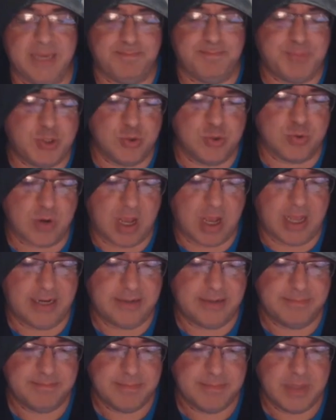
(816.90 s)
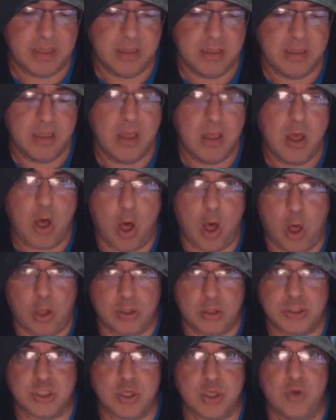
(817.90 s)
Duran,
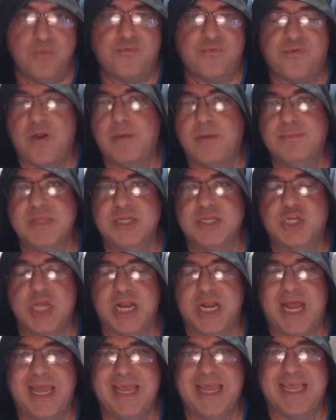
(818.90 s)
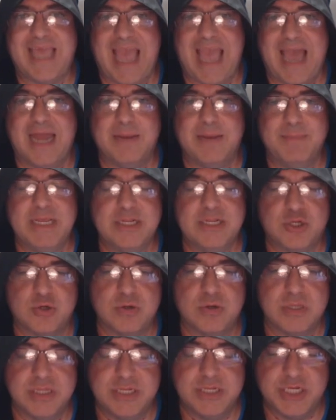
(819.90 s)
also from the Jedi Academy
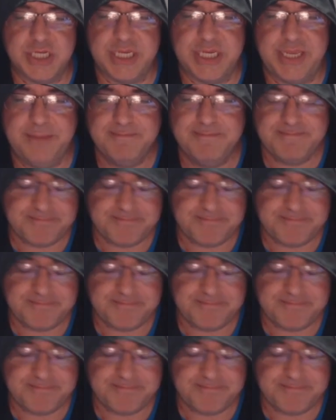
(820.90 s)
trilogy.